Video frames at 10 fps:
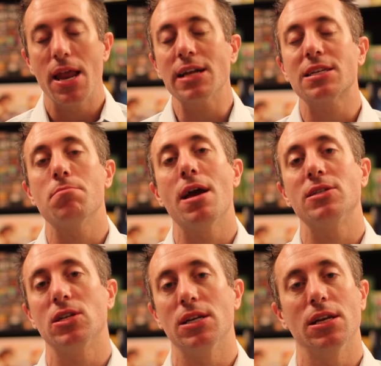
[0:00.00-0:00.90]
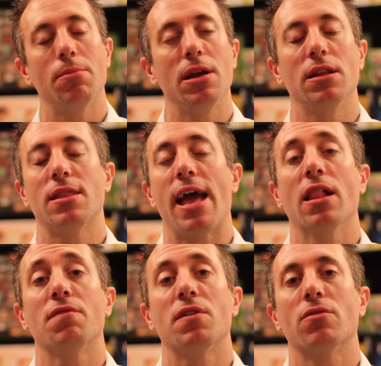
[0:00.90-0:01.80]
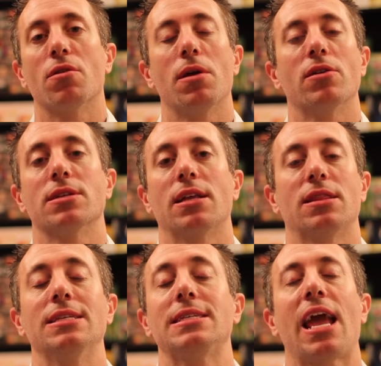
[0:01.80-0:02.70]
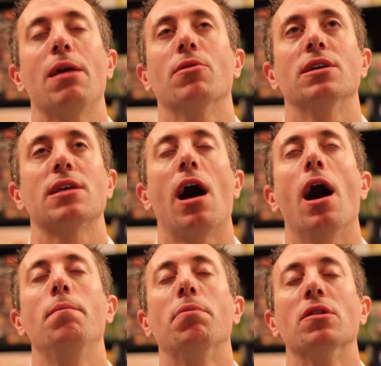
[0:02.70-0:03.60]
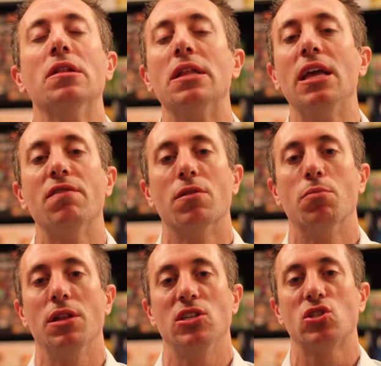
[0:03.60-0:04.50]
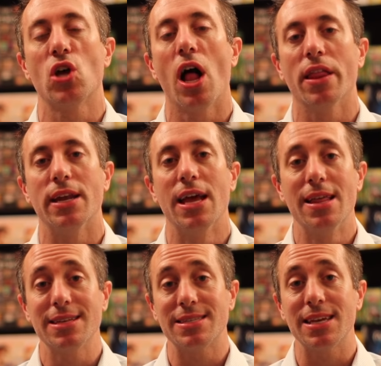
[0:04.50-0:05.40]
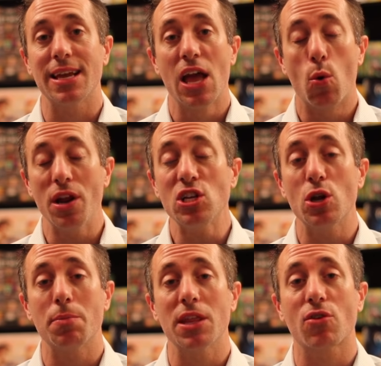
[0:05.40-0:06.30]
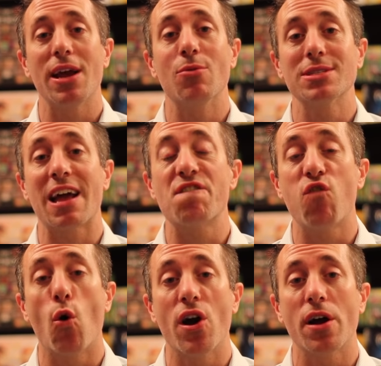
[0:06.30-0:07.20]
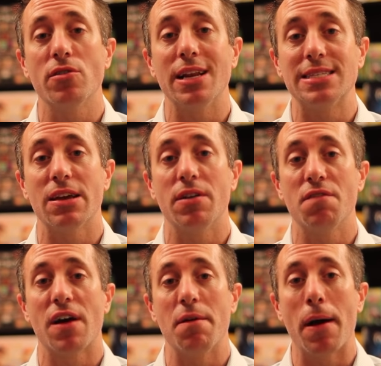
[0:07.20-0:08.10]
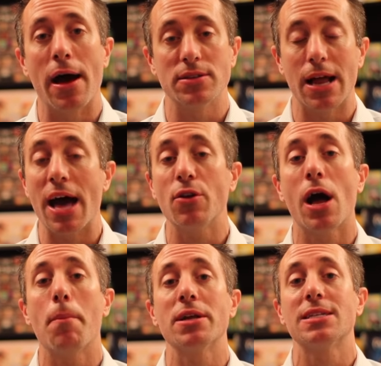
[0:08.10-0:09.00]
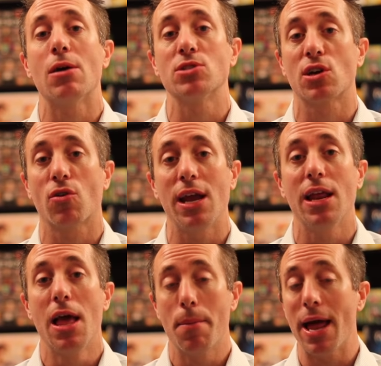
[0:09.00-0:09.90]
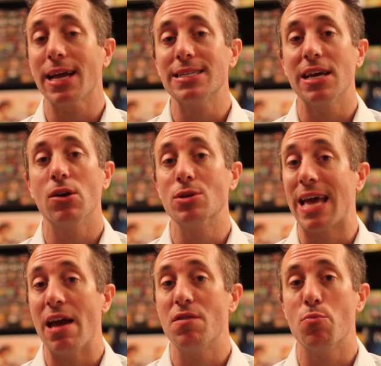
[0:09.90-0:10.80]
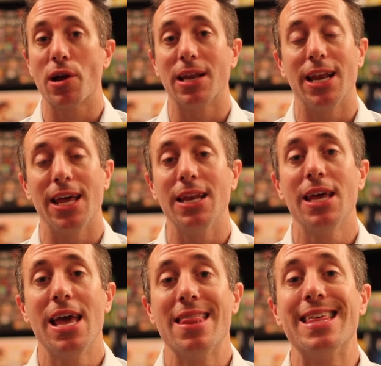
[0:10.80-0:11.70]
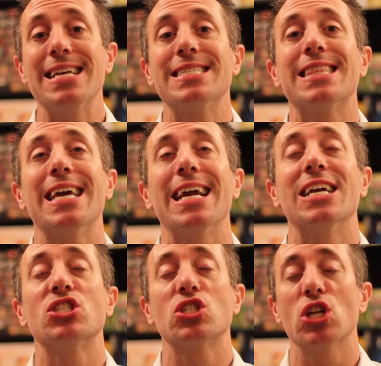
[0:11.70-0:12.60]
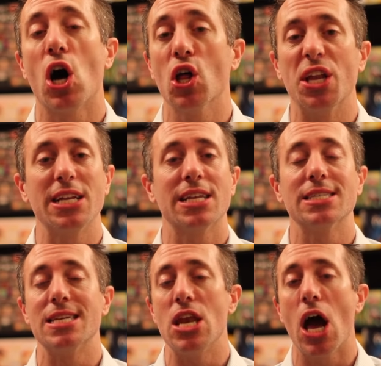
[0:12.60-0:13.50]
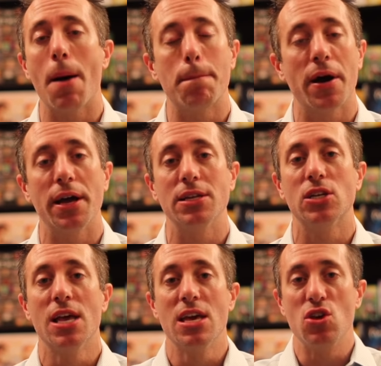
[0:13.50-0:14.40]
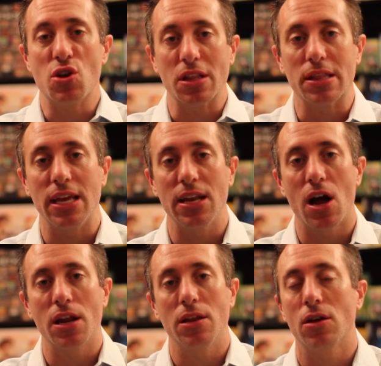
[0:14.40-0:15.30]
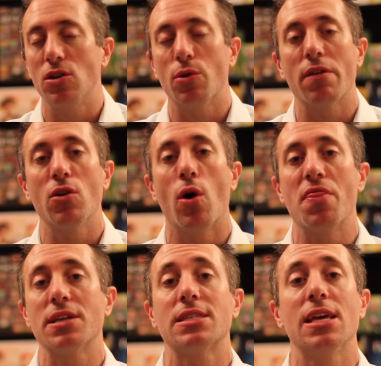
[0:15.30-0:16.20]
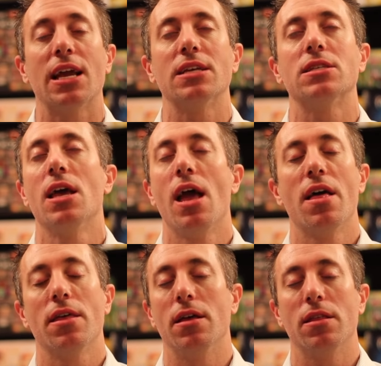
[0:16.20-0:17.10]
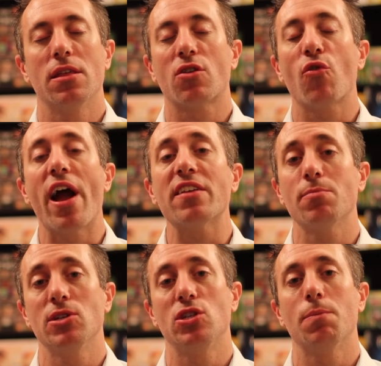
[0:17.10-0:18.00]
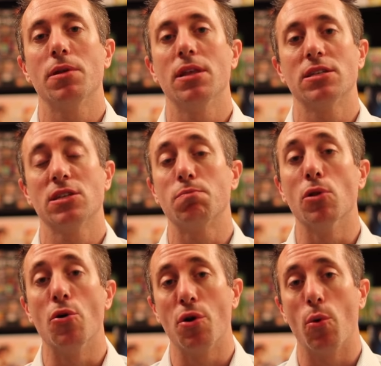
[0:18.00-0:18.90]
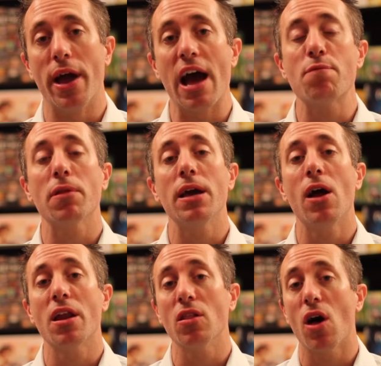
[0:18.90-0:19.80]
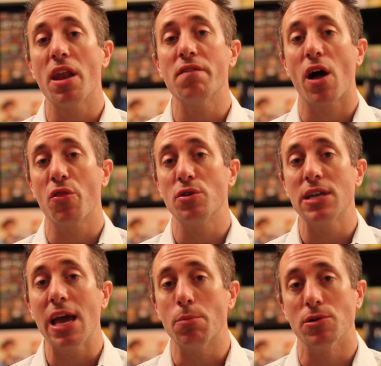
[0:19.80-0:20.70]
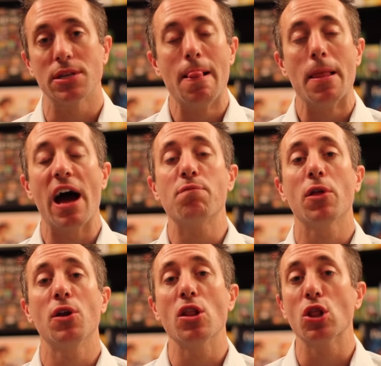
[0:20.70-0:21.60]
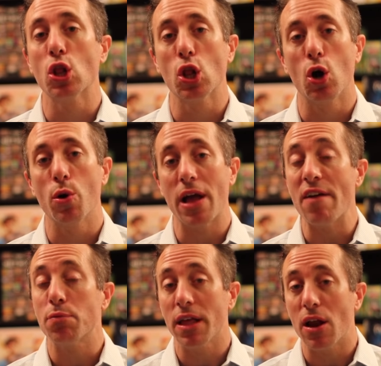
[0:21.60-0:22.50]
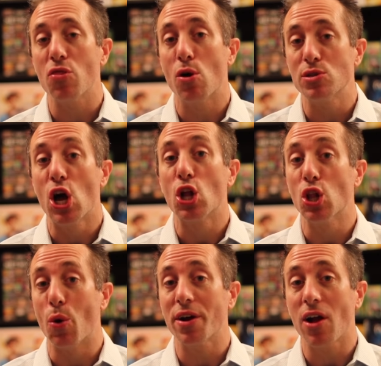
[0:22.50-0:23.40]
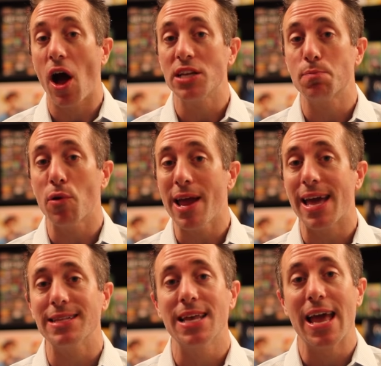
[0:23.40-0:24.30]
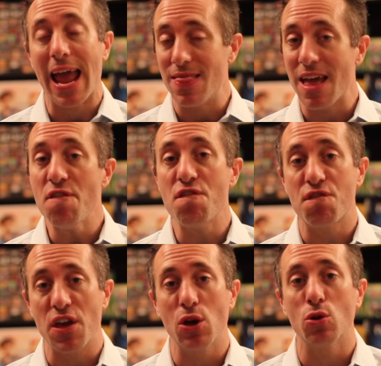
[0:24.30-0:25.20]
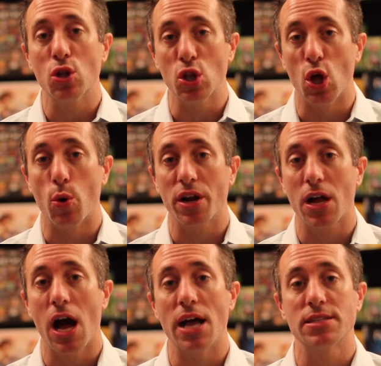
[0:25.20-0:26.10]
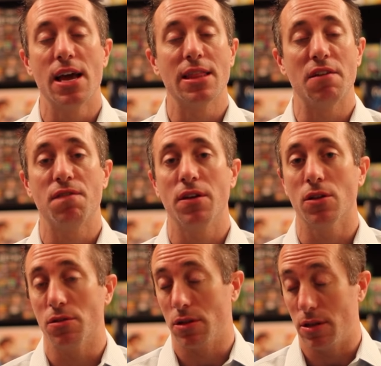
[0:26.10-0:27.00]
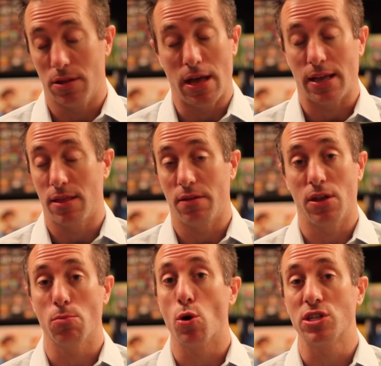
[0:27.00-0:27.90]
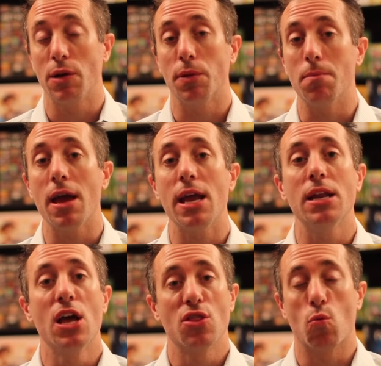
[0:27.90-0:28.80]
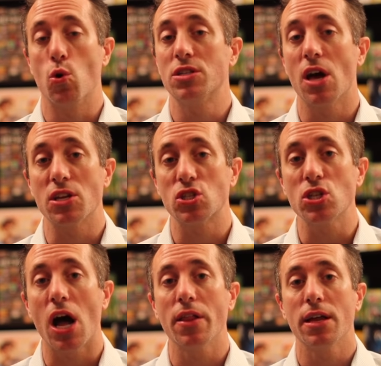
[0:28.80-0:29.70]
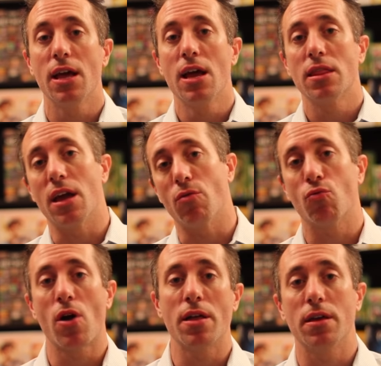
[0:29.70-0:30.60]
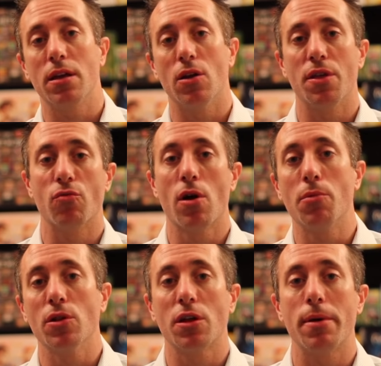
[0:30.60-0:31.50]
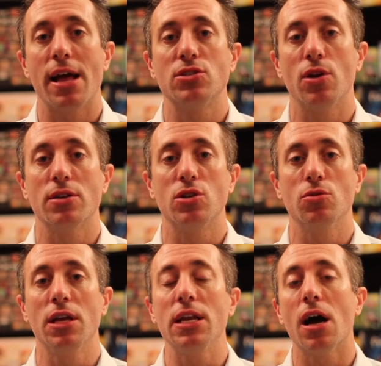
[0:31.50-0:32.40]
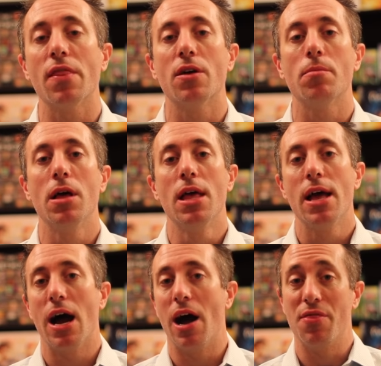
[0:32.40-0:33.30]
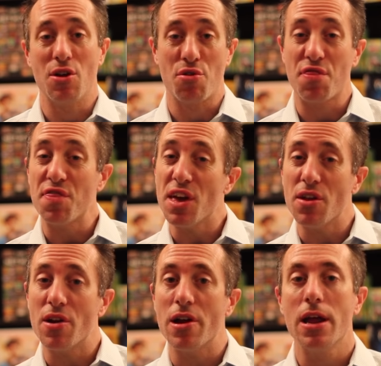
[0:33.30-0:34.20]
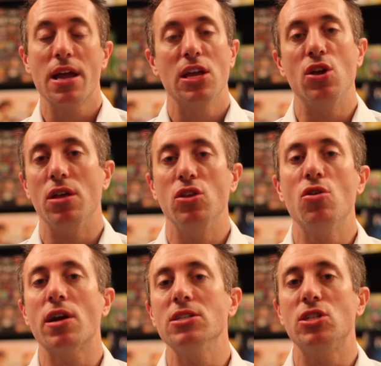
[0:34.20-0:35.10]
Not to mention, I mean, the elephant in the room here is like, this table is unbelievably solid. This thing, when it showed up in the crate, it was like 475 pounds. Now, I don't know how much of that was the crate, but I can tell you it was heavy bringing it in. This thing is solid. It does not budge. You can lean on it. You can do whatever you want. This thing is, the craftsmanship in this is blown away. I've played on a lot of other tables. I've played on those lower cost brands, and they feel lower cost. They feel like they're more cheaply made. The wood's not as solid. They rumble a little bit as you lean on them. They're thinner. You